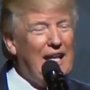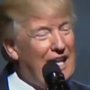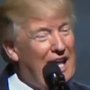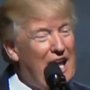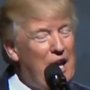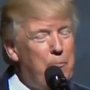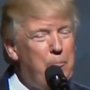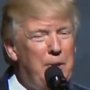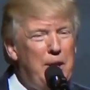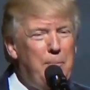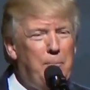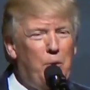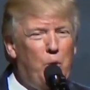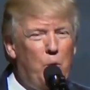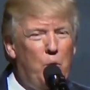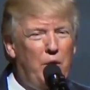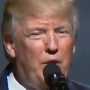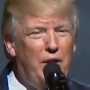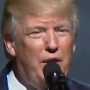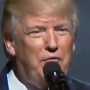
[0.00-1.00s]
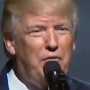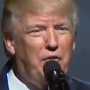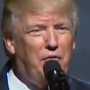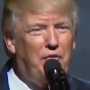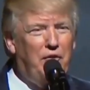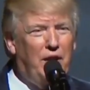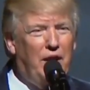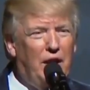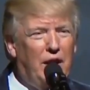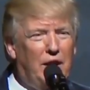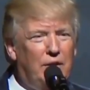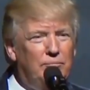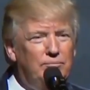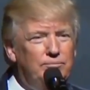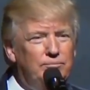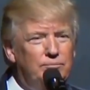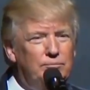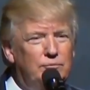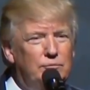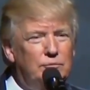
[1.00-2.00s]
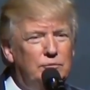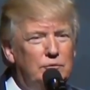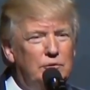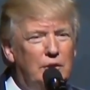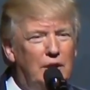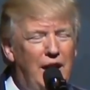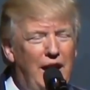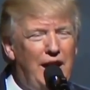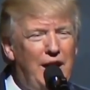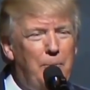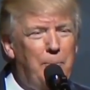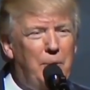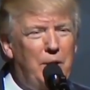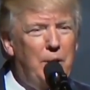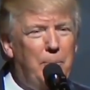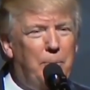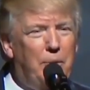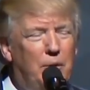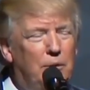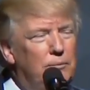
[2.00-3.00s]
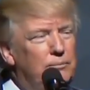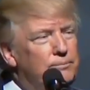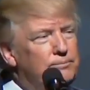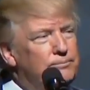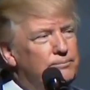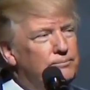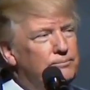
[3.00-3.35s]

a lot of people will never forget. A lot of people.